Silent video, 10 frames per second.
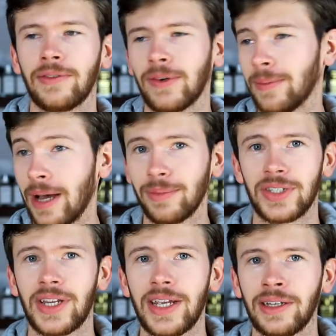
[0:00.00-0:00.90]
If I'm not
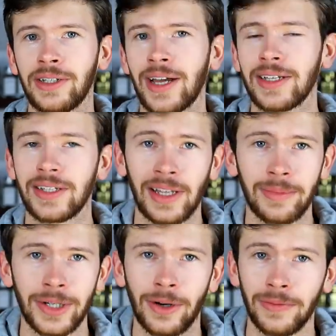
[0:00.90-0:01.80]
mistaken, you guys can
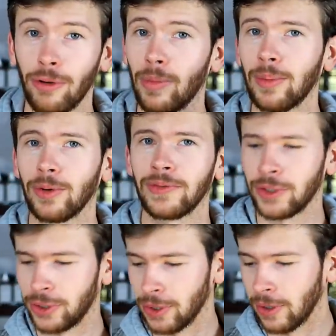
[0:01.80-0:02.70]
let me know if you remember
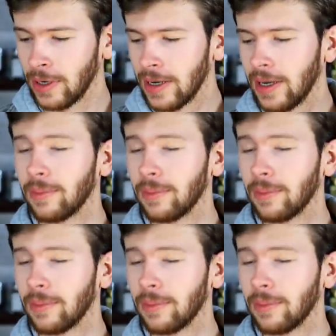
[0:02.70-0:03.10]
for sure,